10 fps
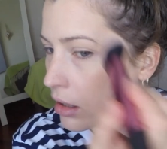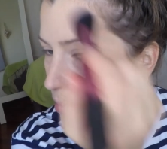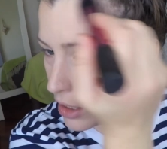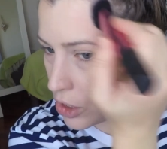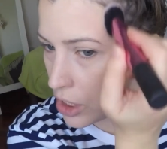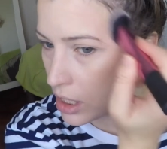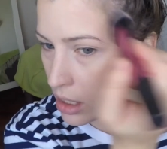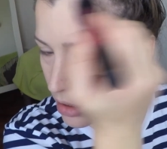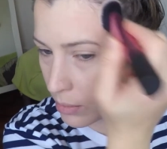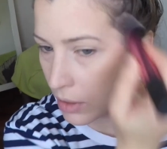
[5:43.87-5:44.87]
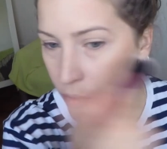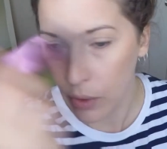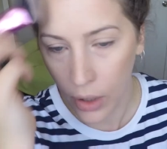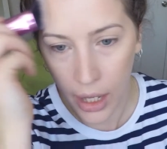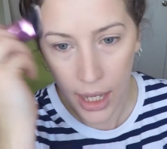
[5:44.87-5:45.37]
my cheeks, my
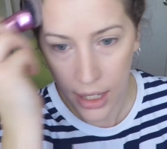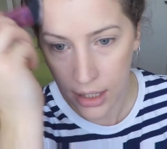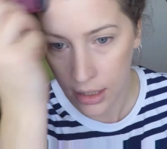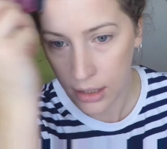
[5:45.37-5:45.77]
forehead.